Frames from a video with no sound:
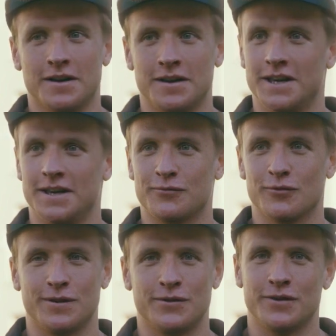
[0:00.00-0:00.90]
he is
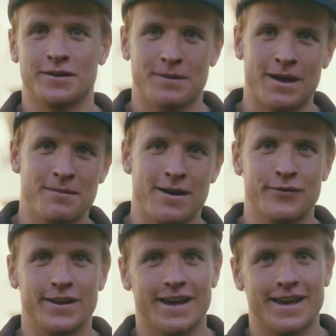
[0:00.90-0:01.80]
probably doing
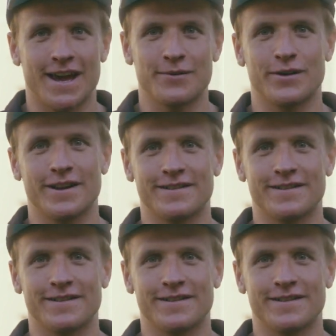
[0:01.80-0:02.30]
everything he can with his